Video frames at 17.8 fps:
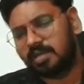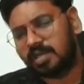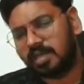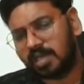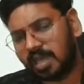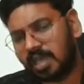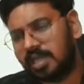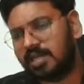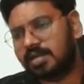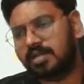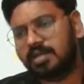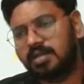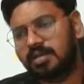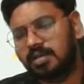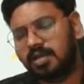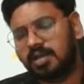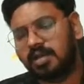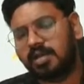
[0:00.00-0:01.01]
8.
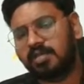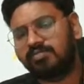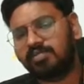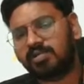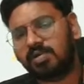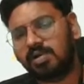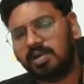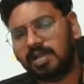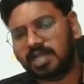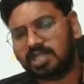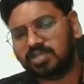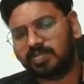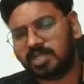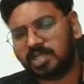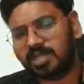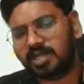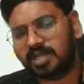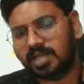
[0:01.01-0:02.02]
If you call next
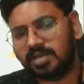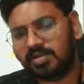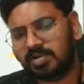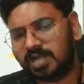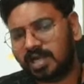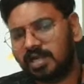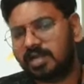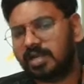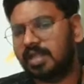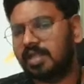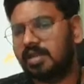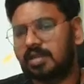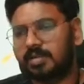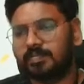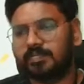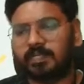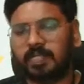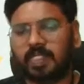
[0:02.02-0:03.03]
method again, you will get
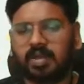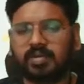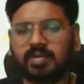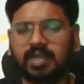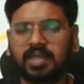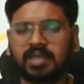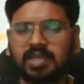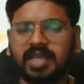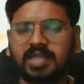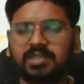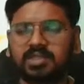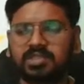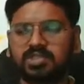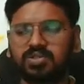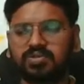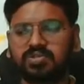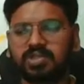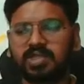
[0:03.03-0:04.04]
10. Okay, like
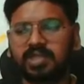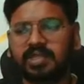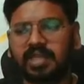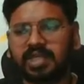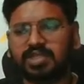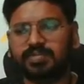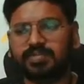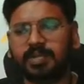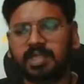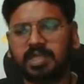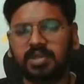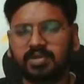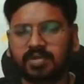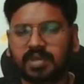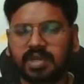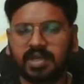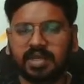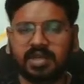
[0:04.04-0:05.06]
this, using next method you
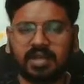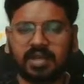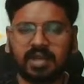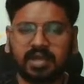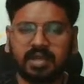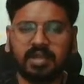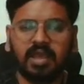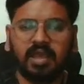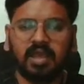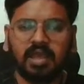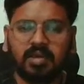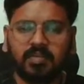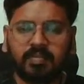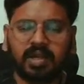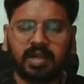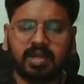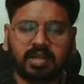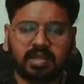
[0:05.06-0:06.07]
can iterate.
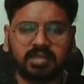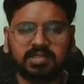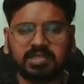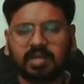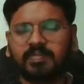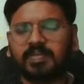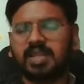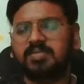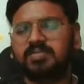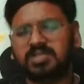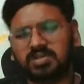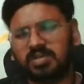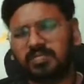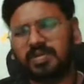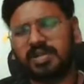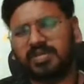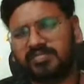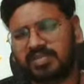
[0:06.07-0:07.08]
But sometimes it will
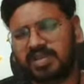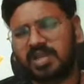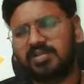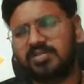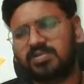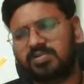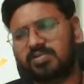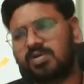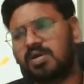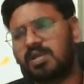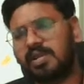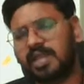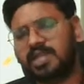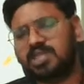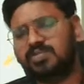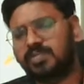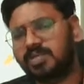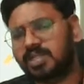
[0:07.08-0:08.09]
be difficult to call
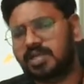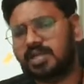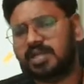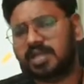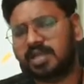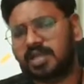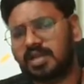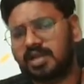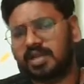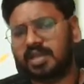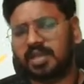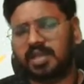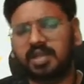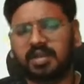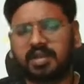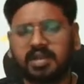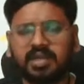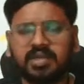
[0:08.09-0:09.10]
next method again and
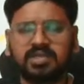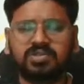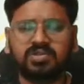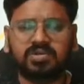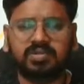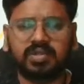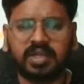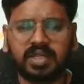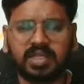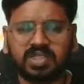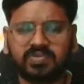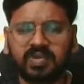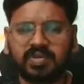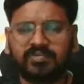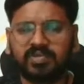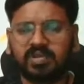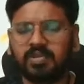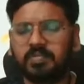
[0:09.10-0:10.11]
again, right? So that is
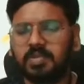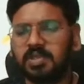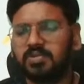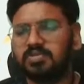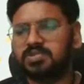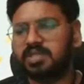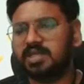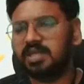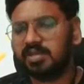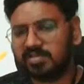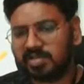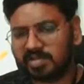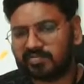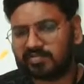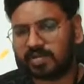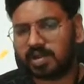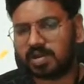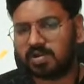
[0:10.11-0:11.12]
why we will be using a
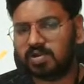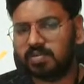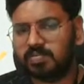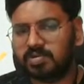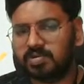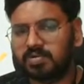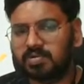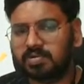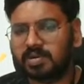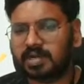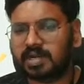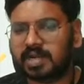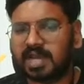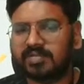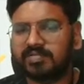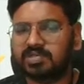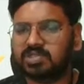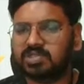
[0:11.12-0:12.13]
for loop to
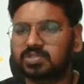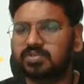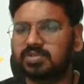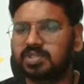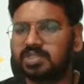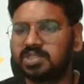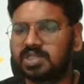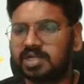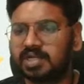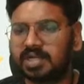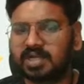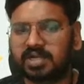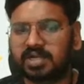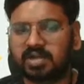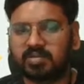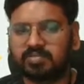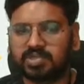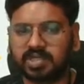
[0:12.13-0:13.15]
traverse the
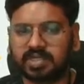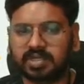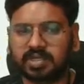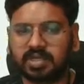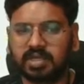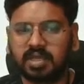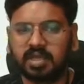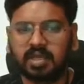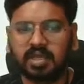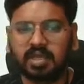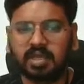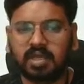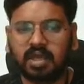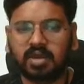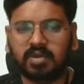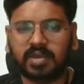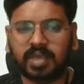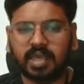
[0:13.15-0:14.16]
generator object.
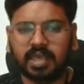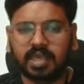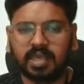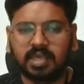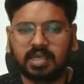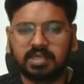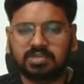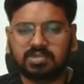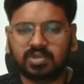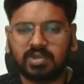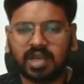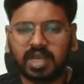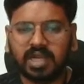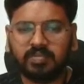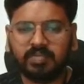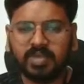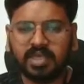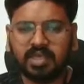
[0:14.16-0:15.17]
Okay, so
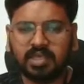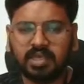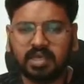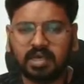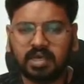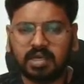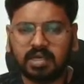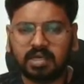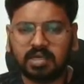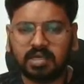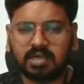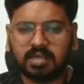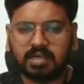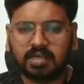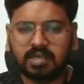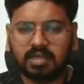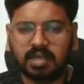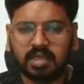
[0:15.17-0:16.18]
let me
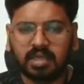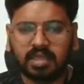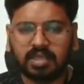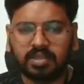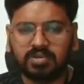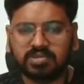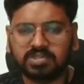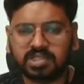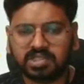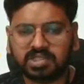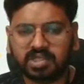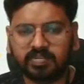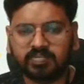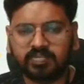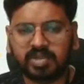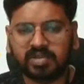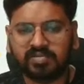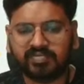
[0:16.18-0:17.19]
use a
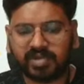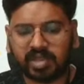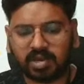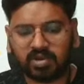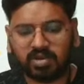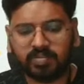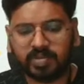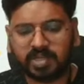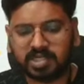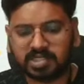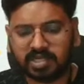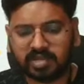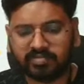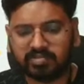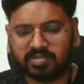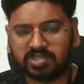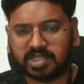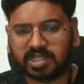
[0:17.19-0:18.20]
simple for loop instead
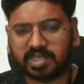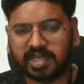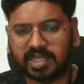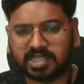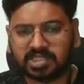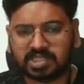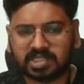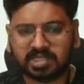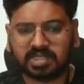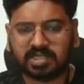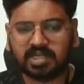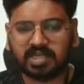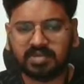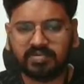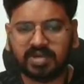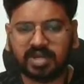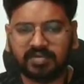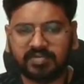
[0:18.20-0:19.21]
of using next
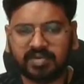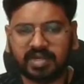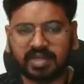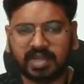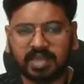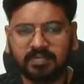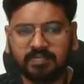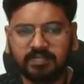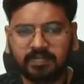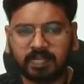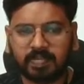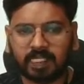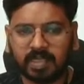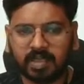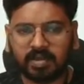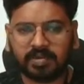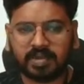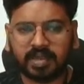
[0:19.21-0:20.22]
keyword every time.
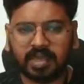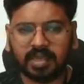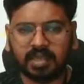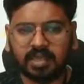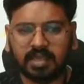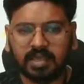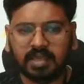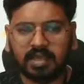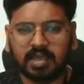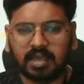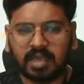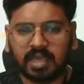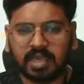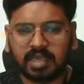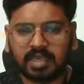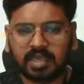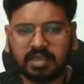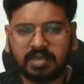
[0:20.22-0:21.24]
Okay,
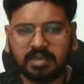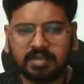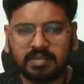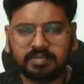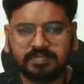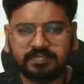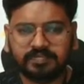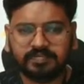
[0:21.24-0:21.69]
I can